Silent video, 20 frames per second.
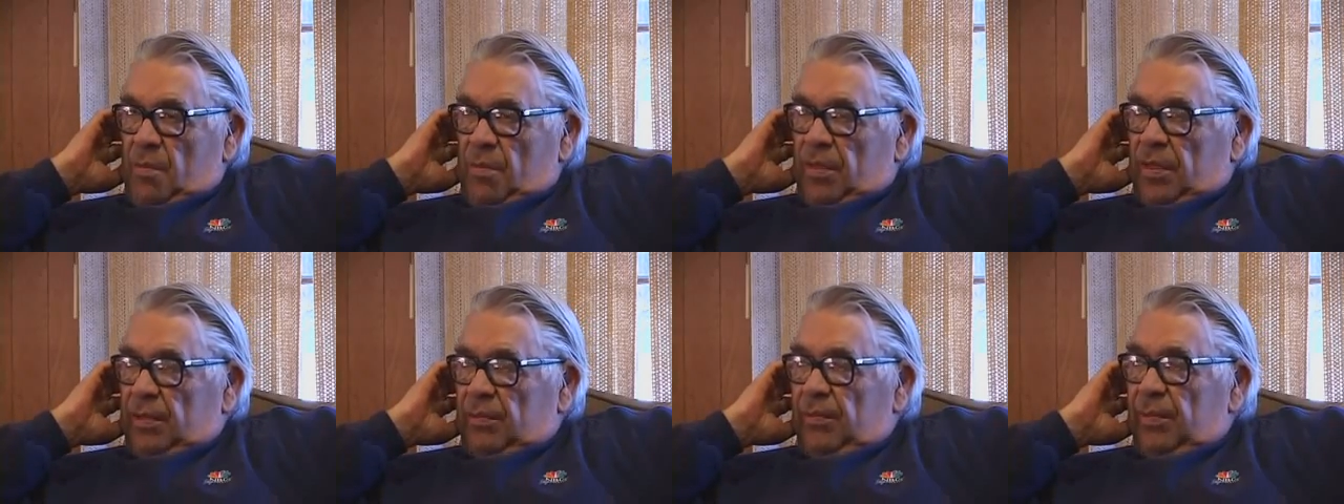
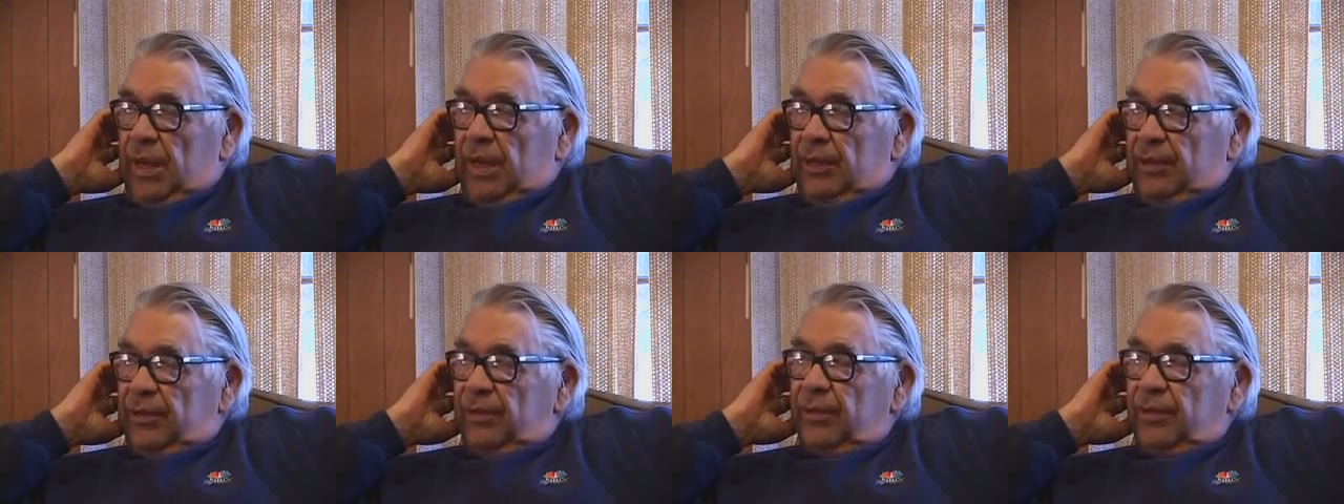the
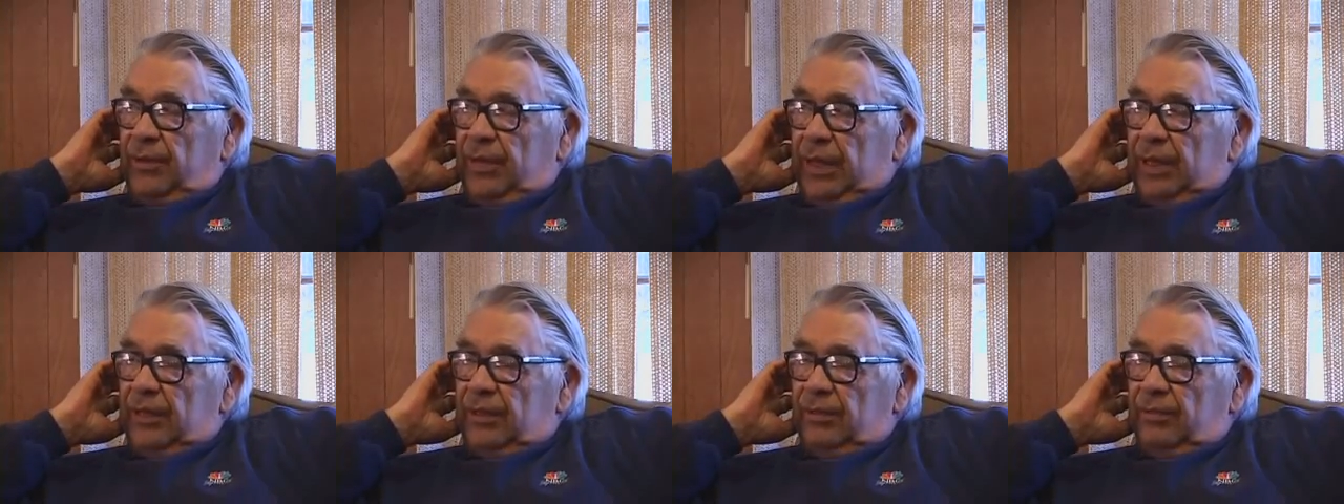major
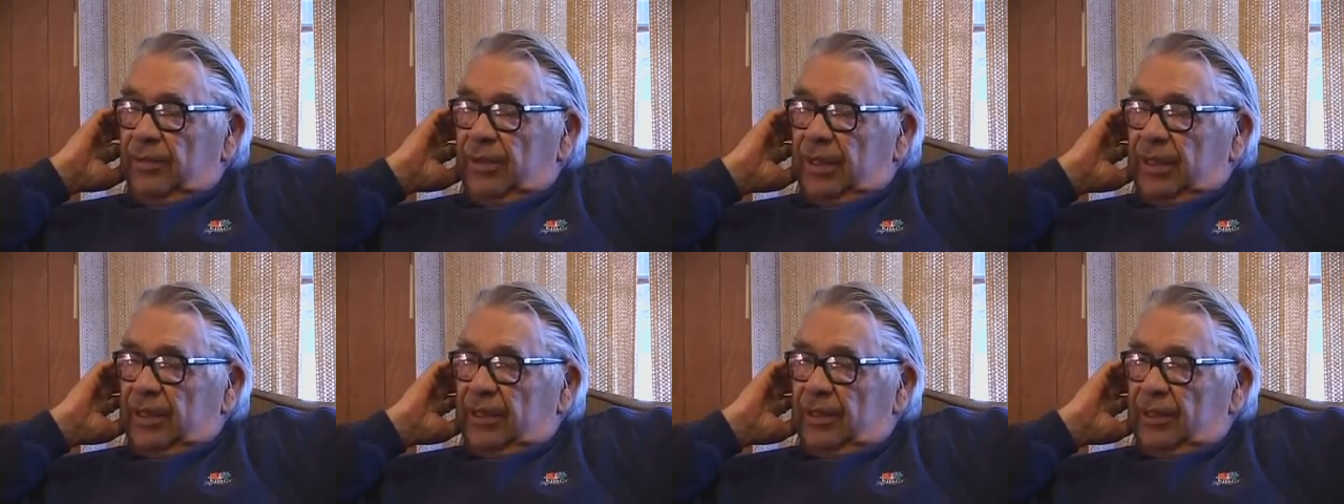question
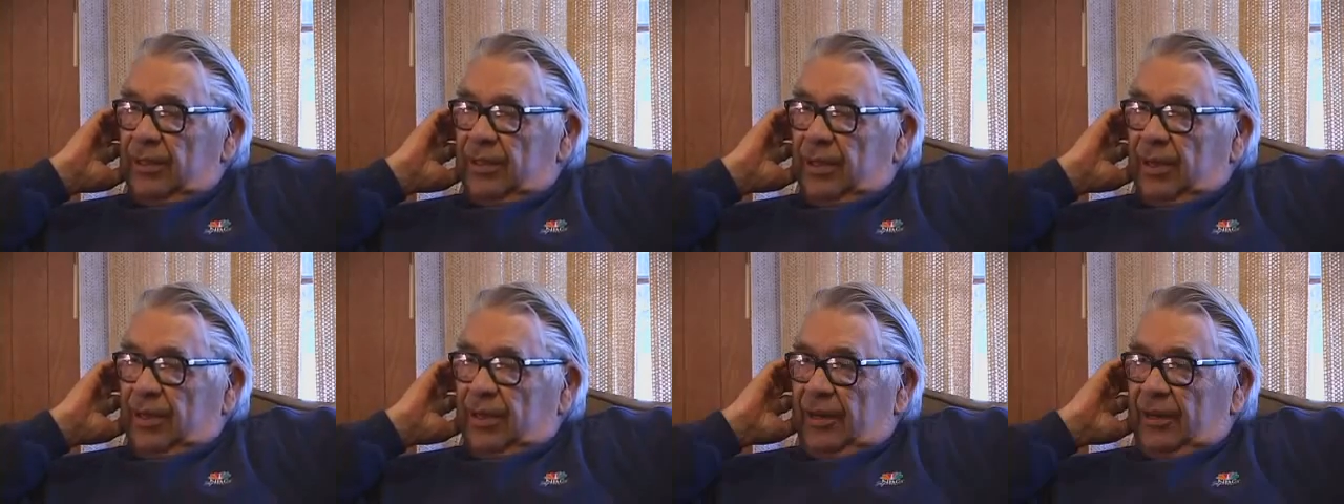when this
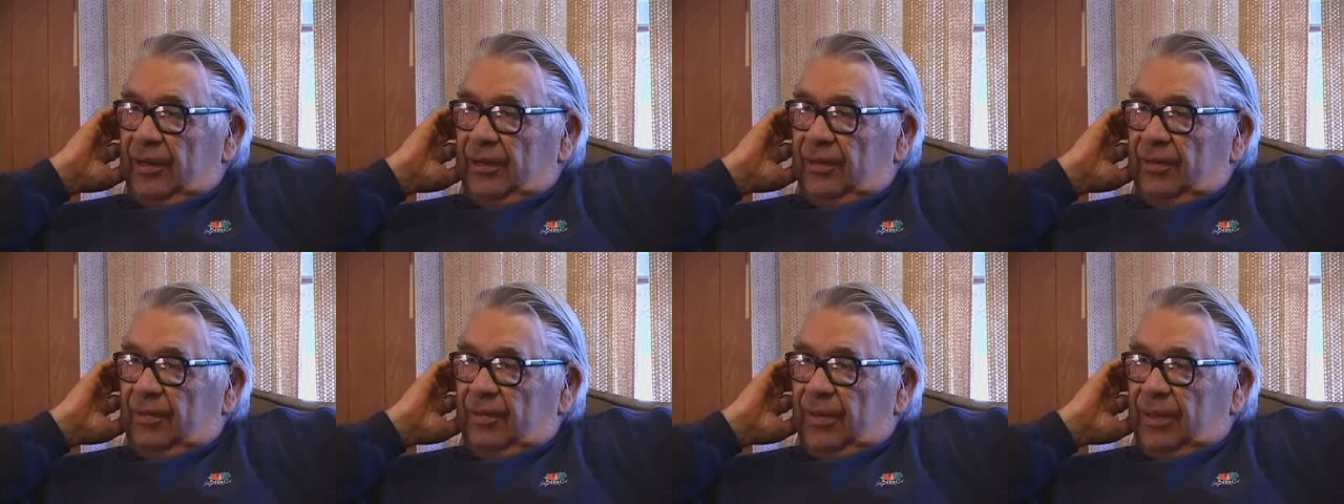started
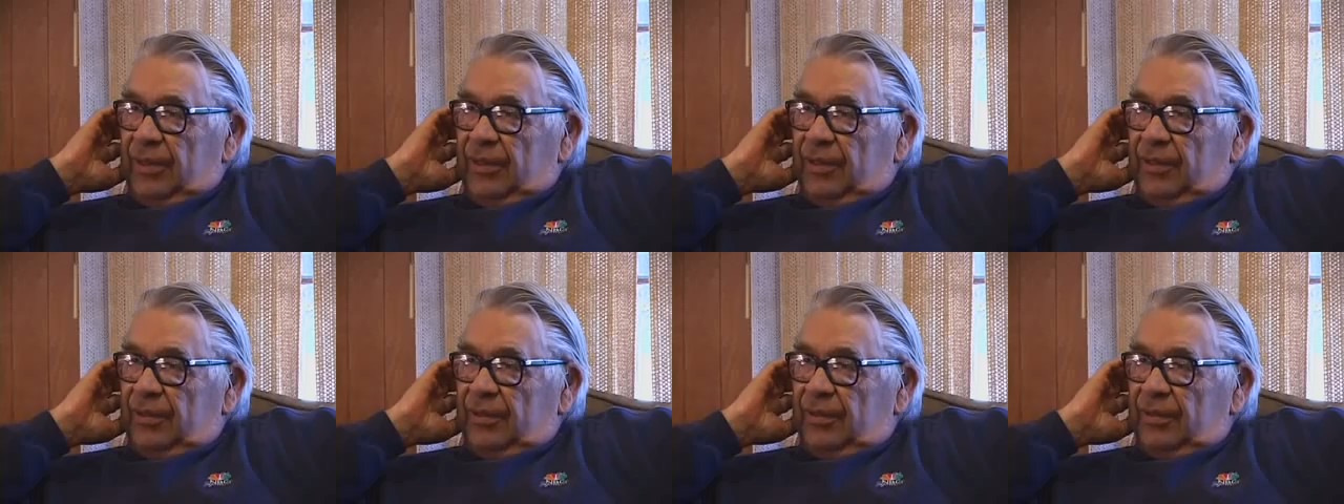
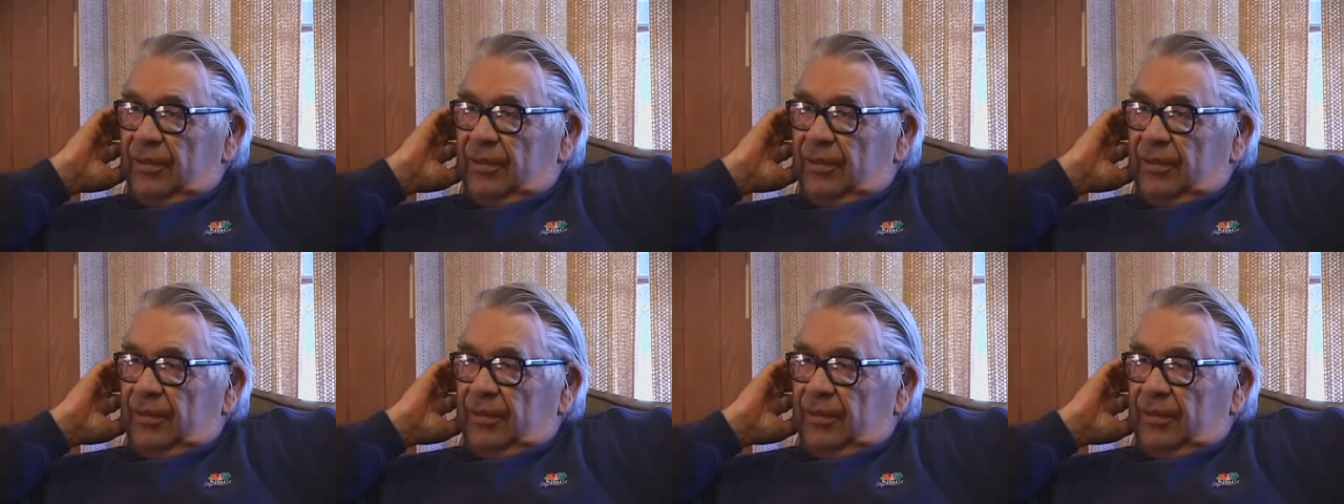was,